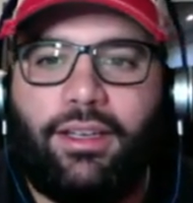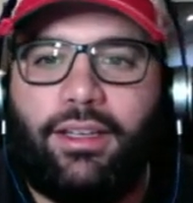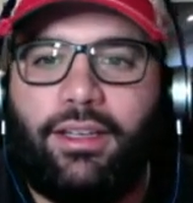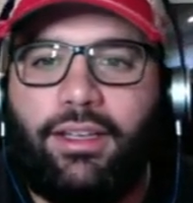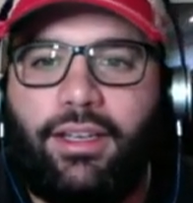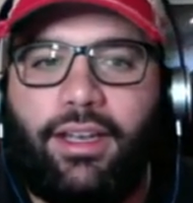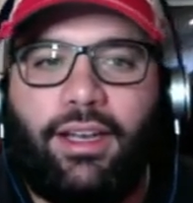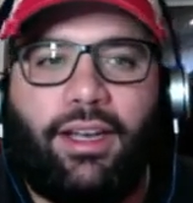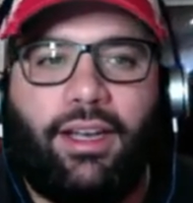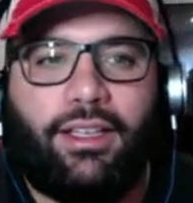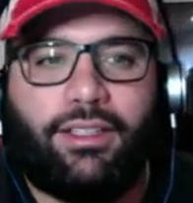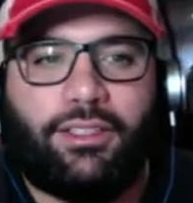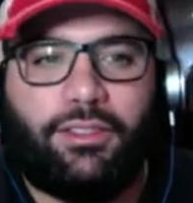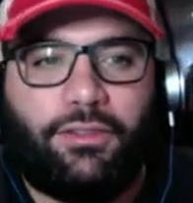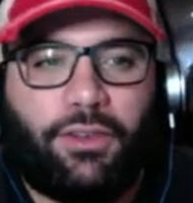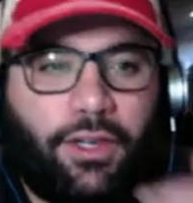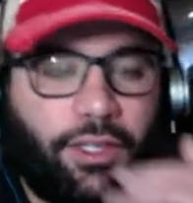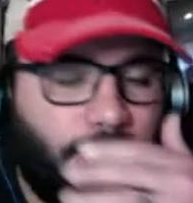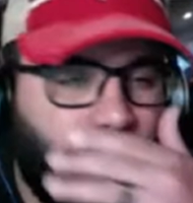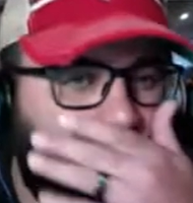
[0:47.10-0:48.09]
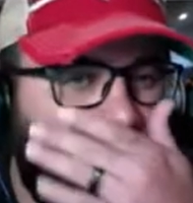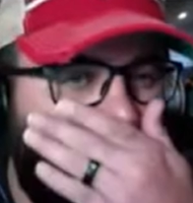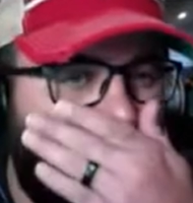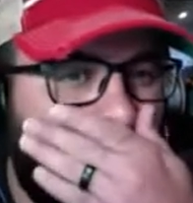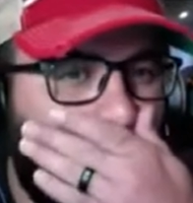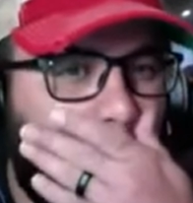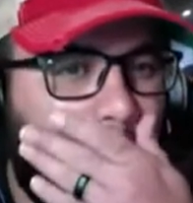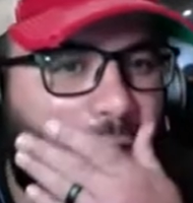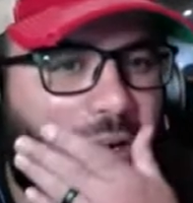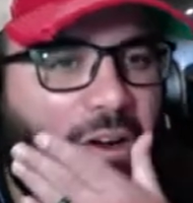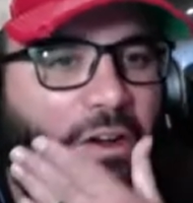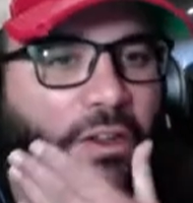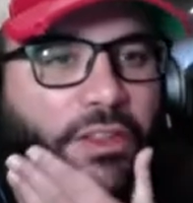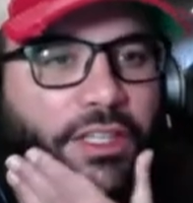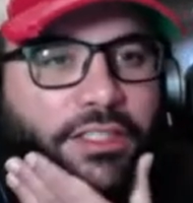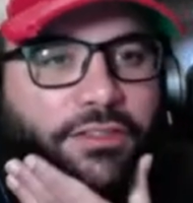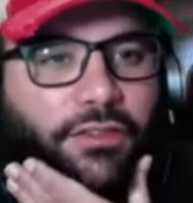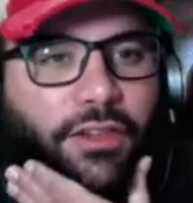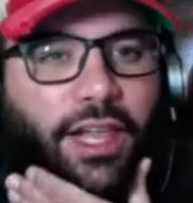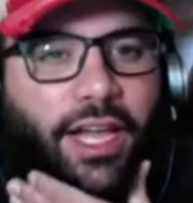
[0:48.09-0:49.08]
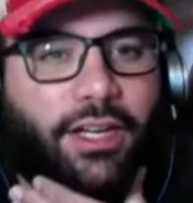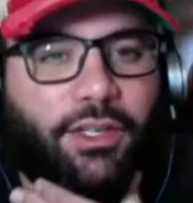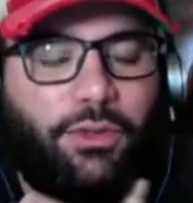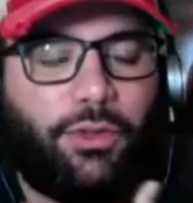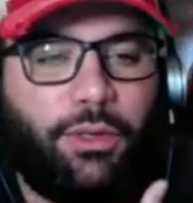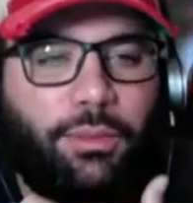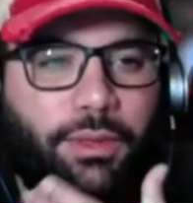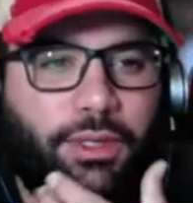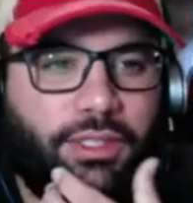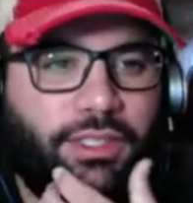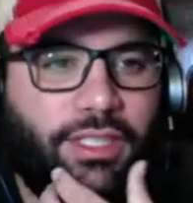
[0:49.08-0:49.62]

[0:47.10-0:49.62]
Yeah, so first up, we've got all these Flash rumors